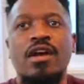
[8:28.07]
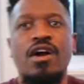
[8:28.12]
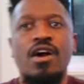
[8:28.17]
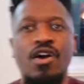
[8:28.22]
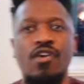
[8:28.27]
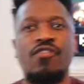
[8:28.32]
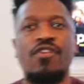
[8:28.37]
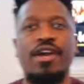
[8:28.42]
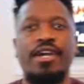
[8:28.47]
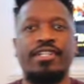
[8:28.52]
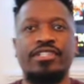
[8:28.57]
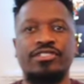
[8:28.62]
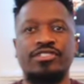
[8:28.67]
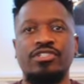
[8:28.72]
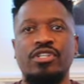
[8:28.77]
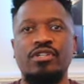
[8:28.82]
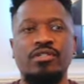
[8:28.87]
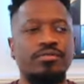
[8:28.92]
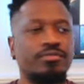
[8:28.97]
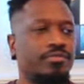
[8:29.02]
All right,
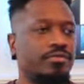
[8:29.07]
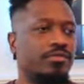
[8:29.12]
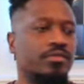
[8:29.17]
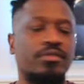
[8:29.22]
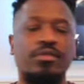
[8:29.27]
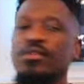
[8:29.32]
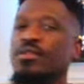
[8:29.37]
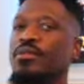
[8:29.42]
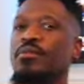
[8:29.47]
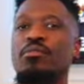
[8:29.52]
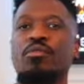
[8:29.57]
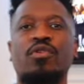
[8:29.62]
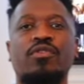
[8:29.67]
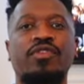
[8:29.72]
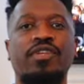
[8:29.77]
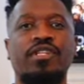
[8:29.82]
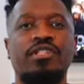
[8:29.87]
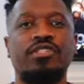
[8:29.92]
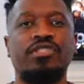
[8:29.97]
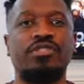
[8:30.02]
so
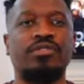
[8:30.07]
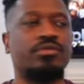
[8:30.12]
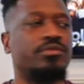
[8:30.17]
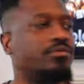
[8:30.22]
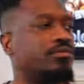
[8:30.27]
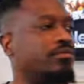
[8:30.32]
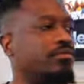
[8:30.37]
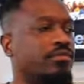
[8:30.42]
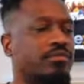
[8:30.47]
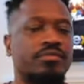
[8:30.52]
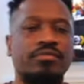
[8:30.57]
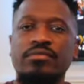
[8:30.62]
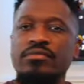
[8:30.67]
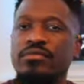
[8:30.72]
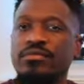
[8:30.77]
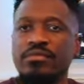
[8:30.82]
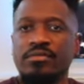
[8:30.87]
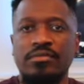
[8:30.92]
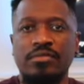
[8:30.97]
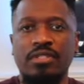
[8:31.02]
moving into
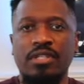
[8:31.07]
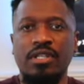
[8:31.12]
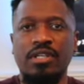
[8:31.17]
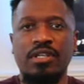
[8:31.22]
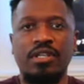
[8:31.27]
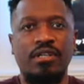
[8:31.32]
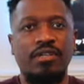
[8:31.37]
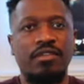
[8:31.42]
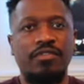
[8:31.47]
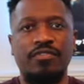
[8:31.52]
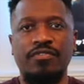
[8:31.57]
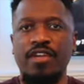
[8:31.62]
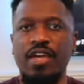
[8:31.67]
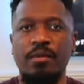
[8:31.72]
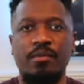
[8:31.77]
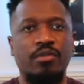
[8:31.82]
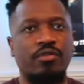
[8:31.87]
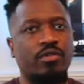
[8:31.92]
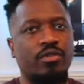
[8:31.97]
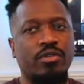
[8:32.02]
the
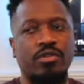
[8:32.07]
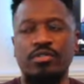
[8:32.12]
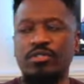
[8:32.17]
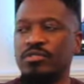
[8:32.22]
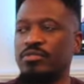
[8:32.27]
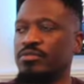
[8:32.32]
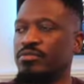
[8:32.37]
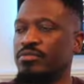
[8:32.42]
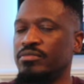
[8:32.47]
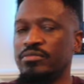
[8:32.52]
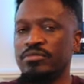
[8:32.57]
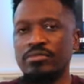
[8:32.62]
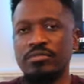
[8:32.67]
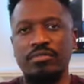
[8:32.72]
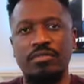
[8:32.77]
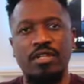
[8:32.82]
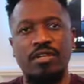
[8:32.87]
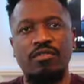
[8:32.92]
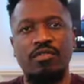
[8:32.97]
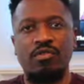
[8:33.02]
family room,
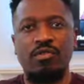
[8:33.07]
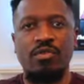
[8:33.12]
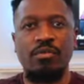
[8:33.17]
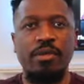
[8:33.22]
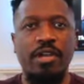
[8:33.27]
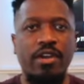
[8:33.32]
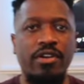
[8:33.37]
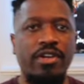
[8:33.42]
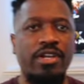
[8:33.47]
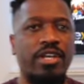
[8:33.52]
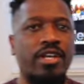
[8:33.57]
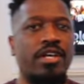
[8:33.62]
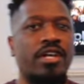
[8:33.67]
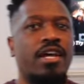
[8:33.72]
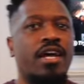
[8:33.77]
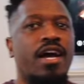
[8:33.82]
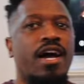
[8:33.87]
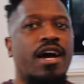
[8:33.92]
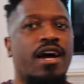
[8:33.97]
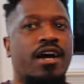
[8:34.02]
living room area,
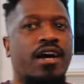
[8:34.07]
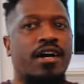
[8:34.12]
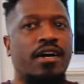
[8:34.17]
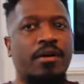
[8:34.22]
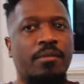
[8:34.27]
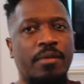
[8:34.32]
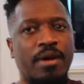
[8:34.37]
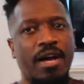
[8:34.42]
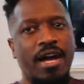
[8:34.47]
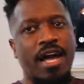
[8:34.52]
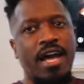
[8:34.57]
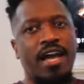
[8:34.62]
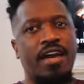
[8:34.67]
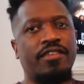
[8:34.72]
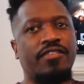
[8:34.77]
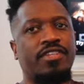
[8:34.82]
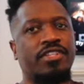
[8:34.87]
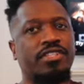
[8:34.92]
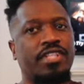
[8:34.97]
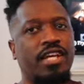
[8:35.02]
I have this